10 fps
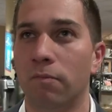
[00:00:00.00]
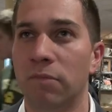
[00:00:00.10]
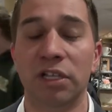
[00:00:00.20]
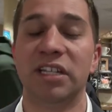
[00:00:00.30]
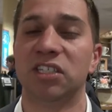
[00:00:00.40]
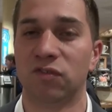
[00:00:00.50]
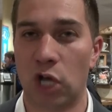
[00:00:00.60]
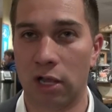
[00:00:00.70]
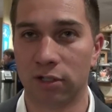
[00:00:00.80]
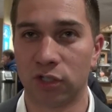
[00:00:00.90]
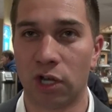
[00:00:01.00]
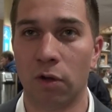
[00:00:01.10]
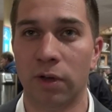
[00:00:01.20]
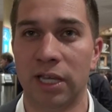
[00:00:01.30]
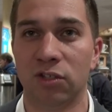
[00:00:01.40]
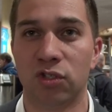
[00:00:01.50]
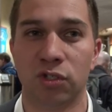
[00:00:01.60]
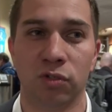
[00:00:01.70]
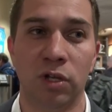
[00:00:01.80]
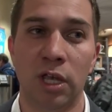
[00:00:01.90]
millions of dollars go
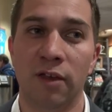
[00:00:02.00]
into